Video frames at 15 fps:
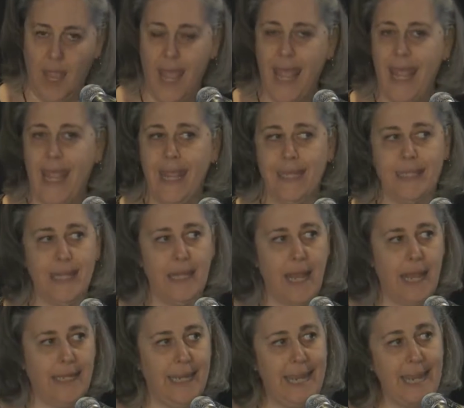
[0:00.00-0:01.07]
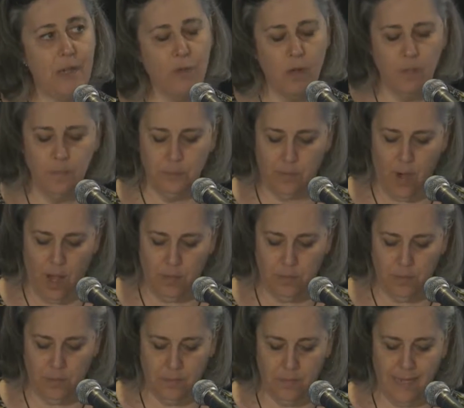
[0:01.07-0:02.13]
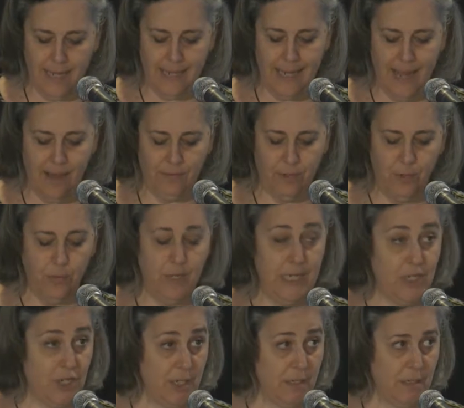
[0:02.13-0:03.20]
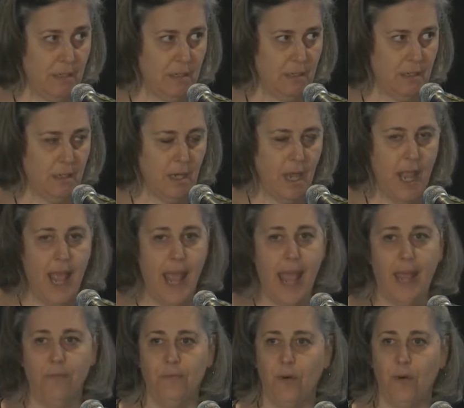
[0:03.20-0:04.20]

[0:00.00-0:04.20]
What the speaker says: Is it an equal problem in every region and for